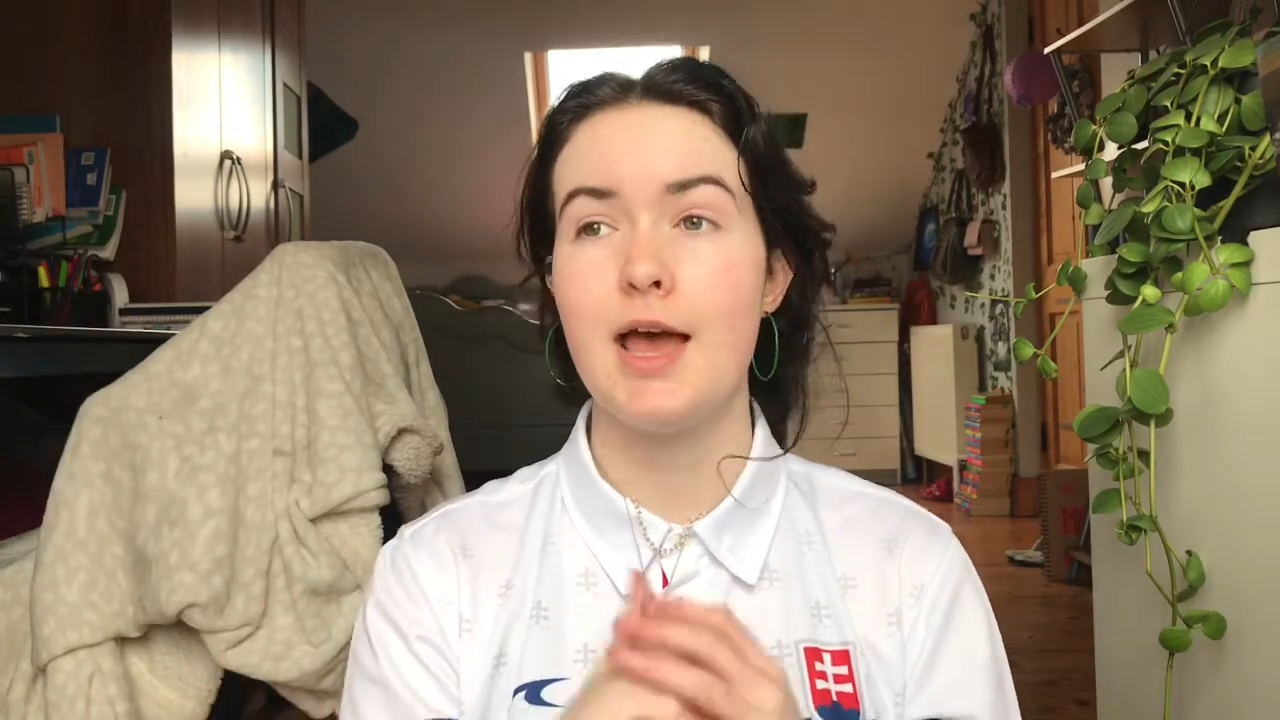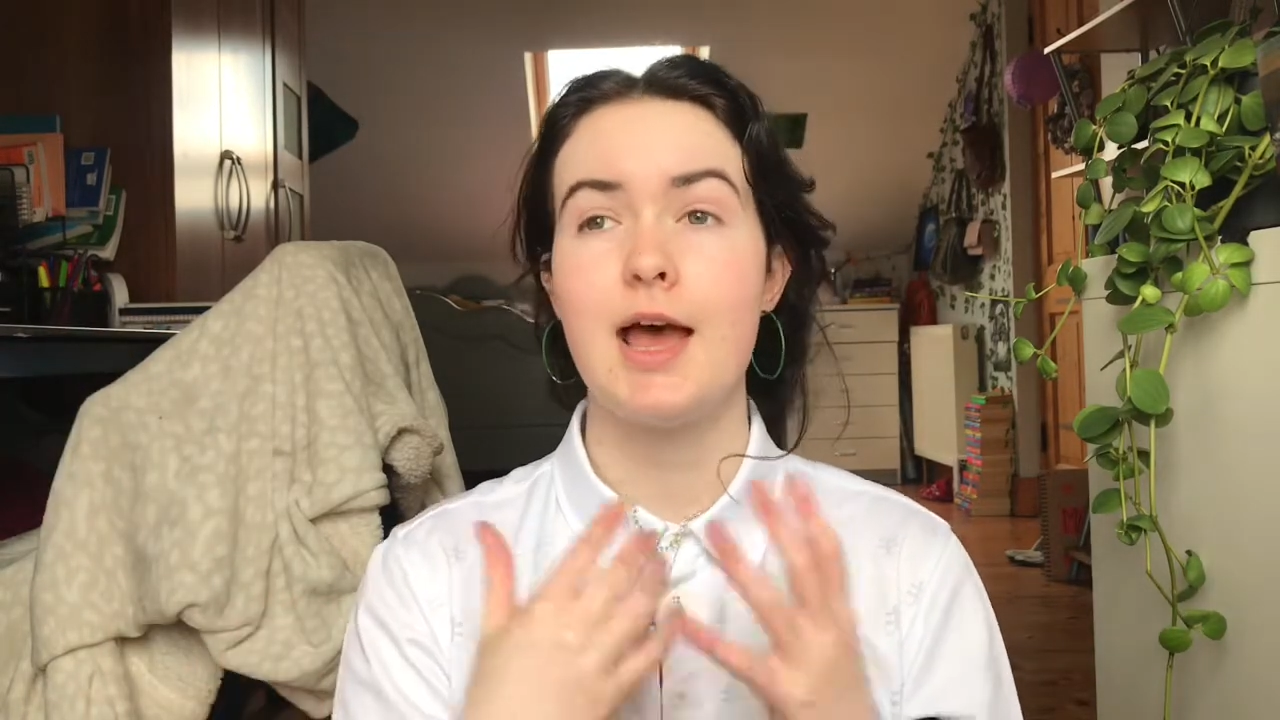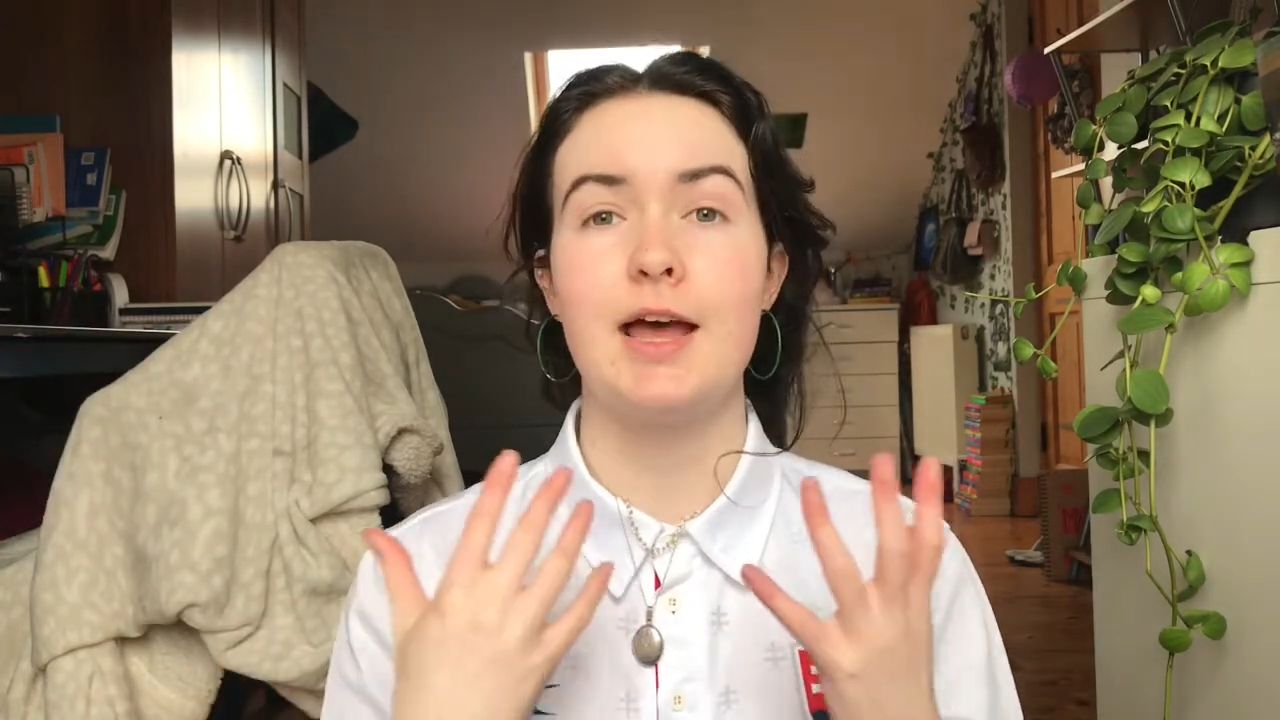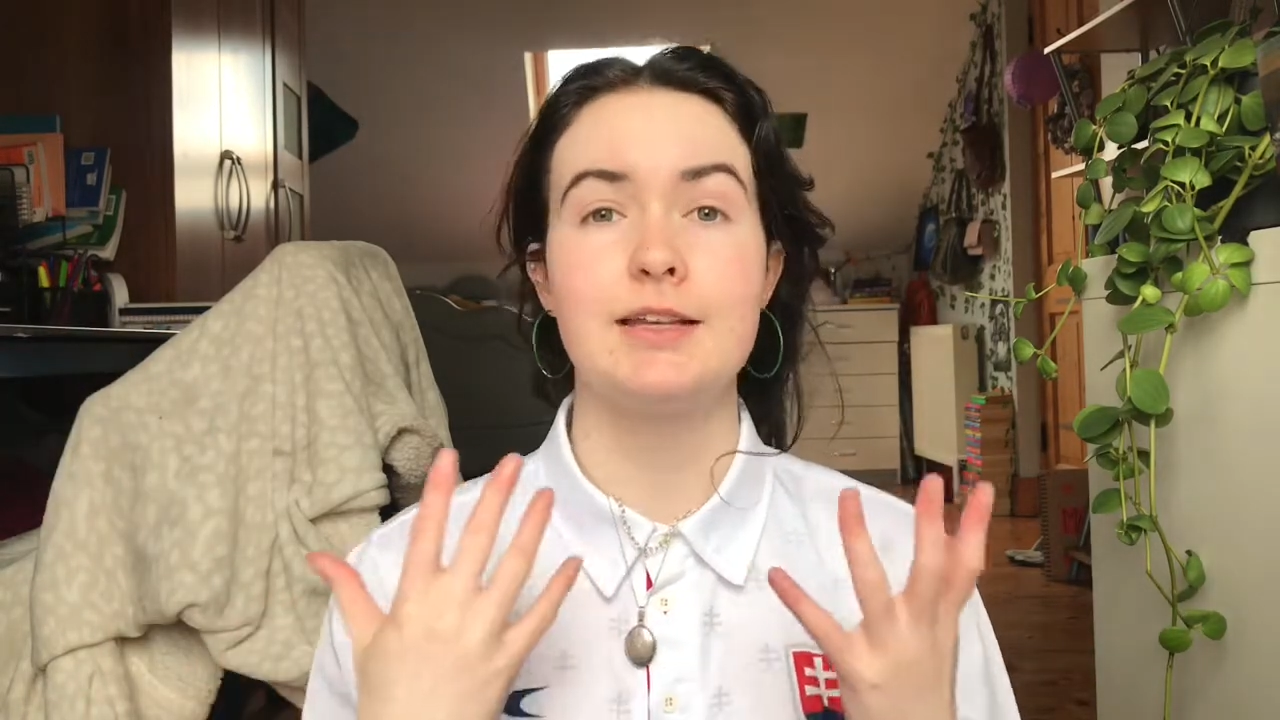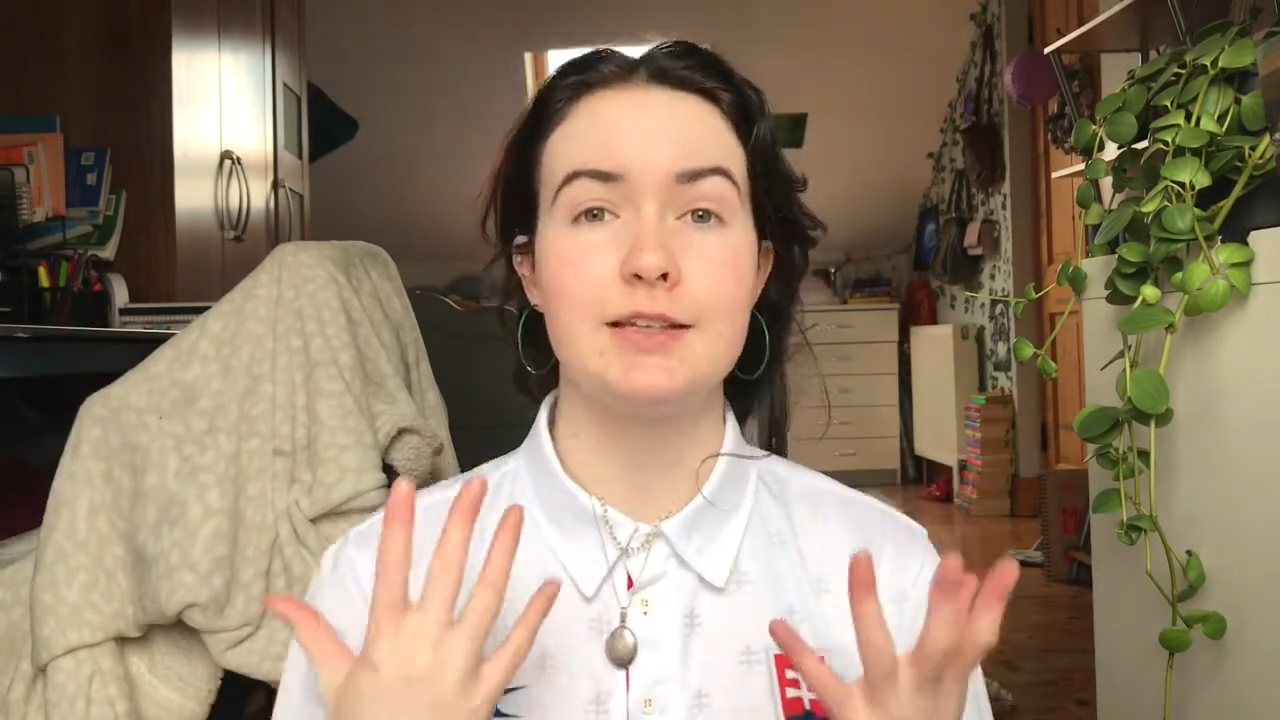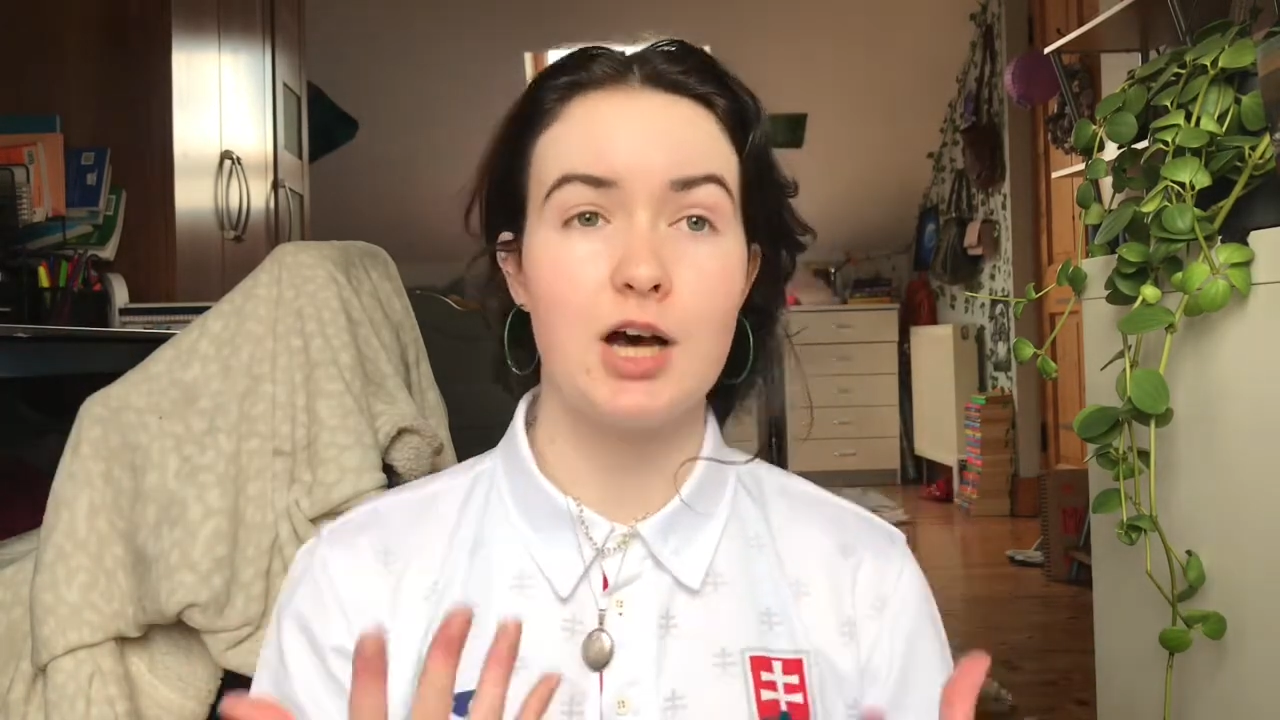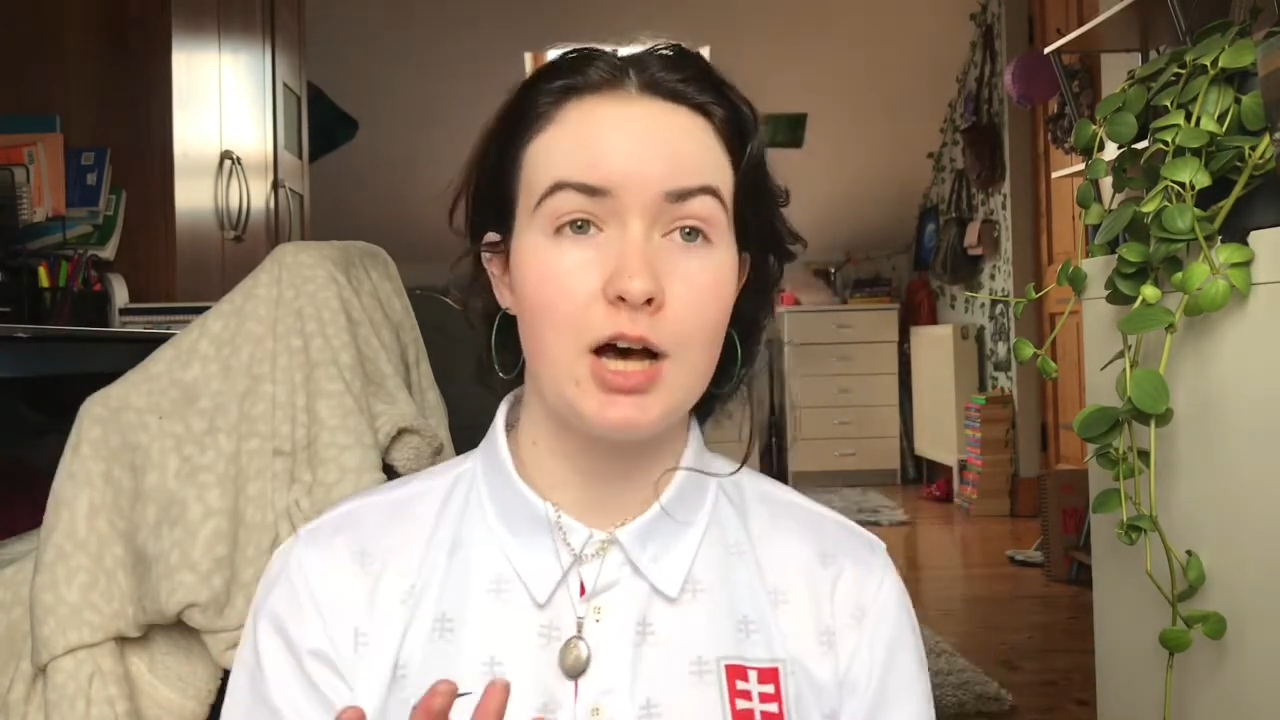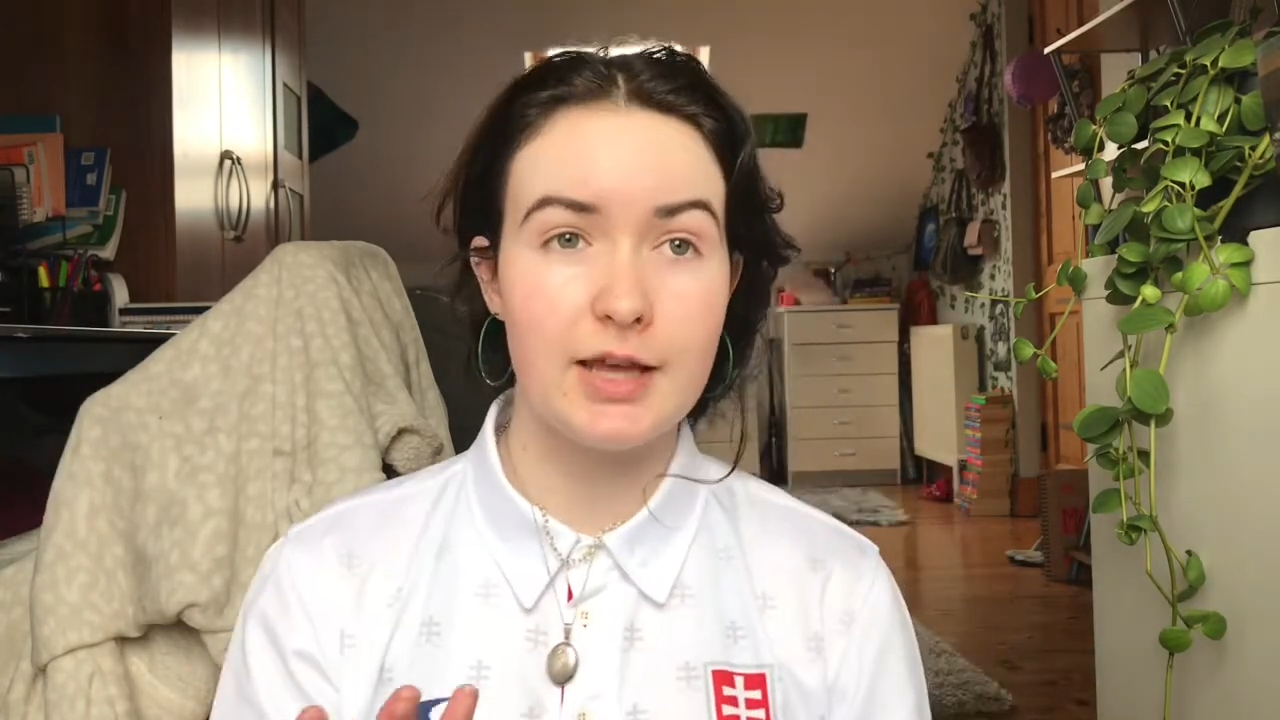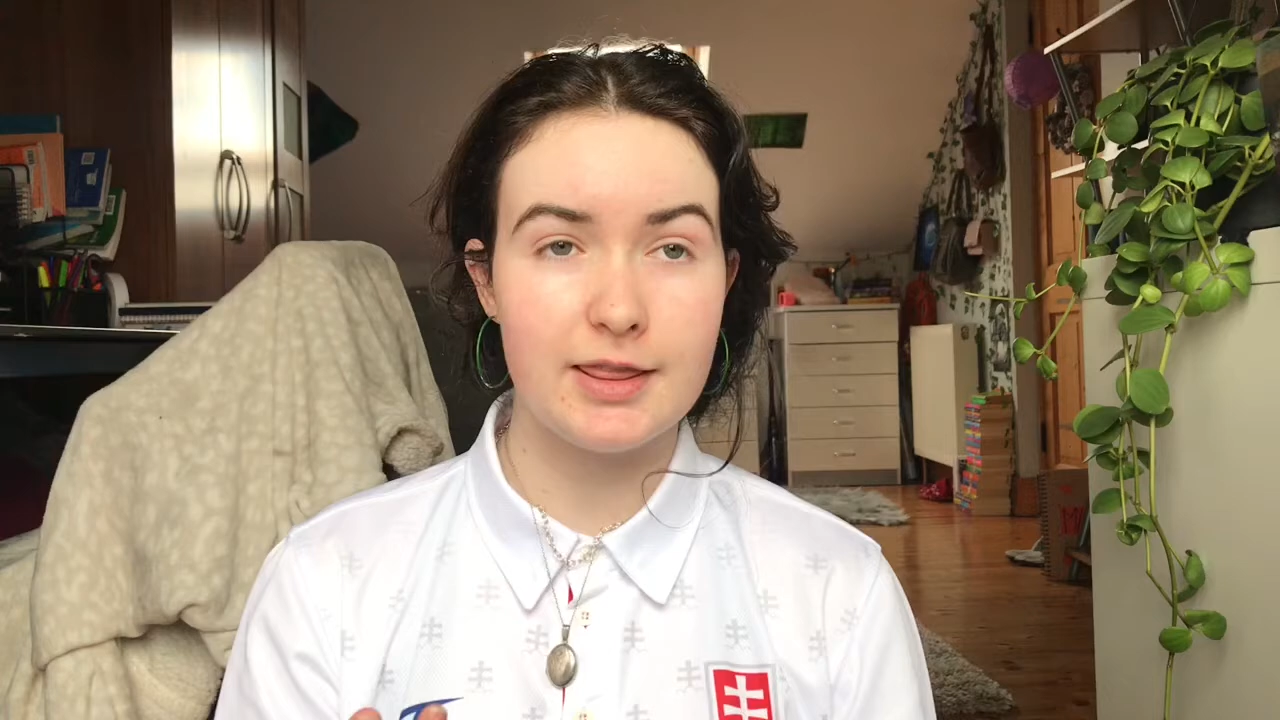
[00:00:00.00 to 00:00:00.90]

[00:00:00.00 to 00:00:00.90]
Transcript: And Kai,